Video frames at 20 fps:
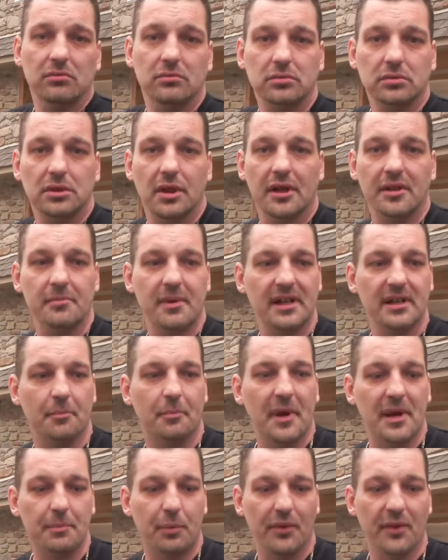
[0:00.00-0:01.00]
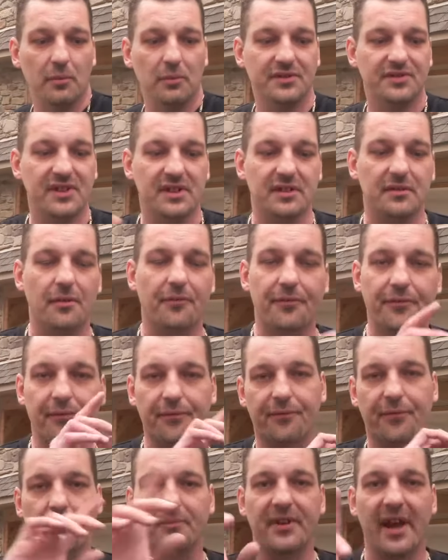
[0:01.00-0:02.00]
You know what I mean? The people that was in
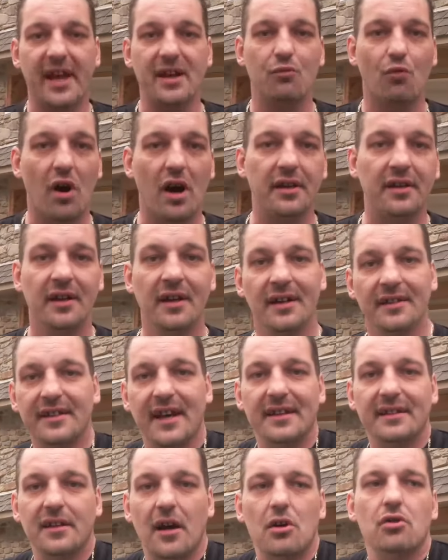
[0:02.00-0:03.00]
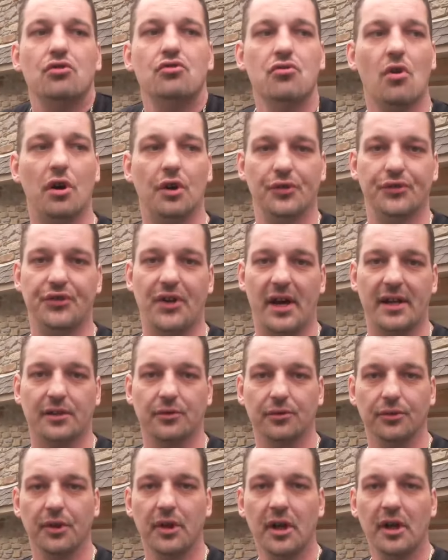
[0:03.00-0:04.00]
from day one, they know who all cycled.